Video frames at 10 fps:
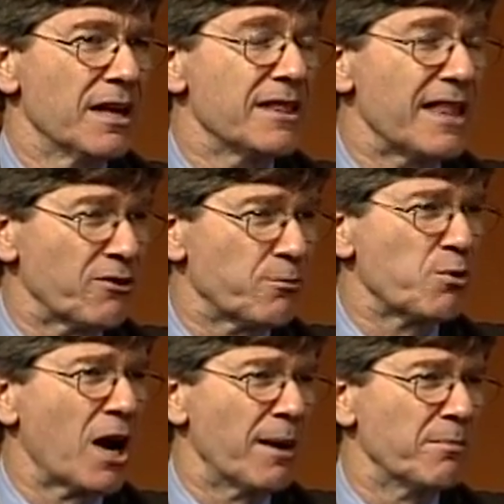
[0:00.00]
That's
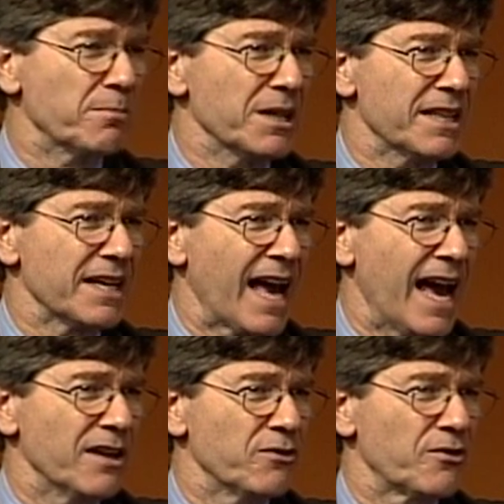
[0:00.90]
probably the
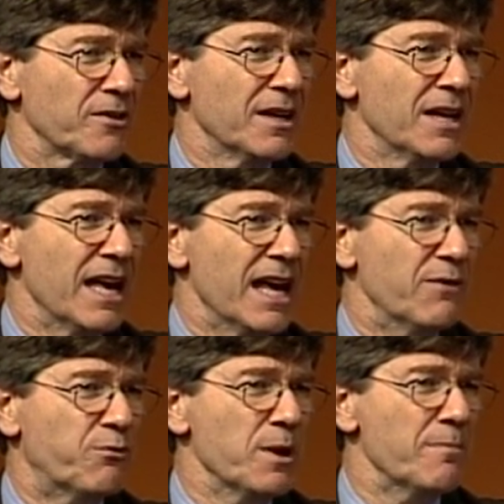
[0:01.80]
case
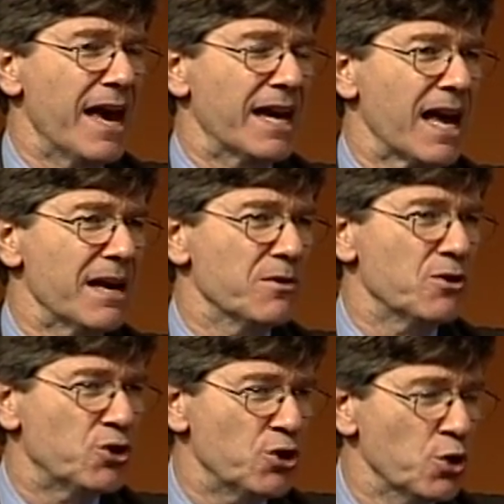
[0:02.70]
if we make a
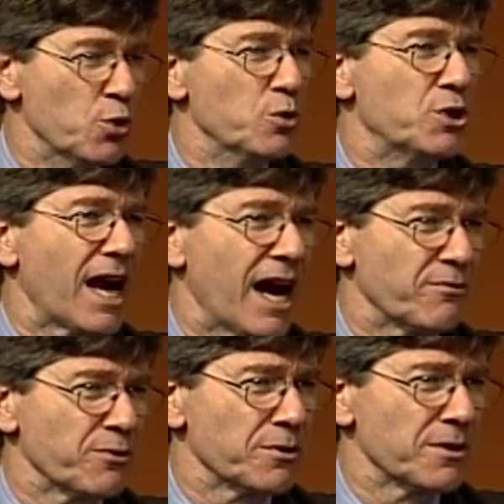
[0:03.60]
huge
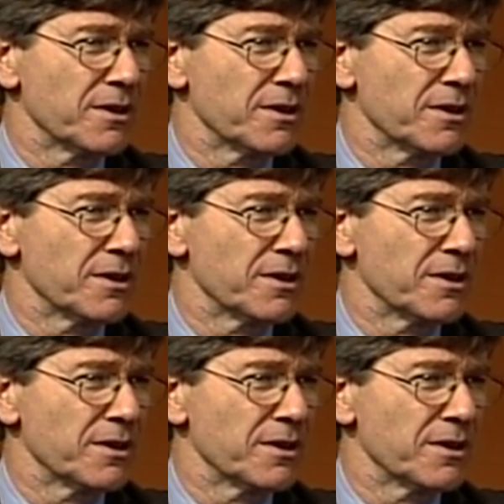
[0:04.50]
effort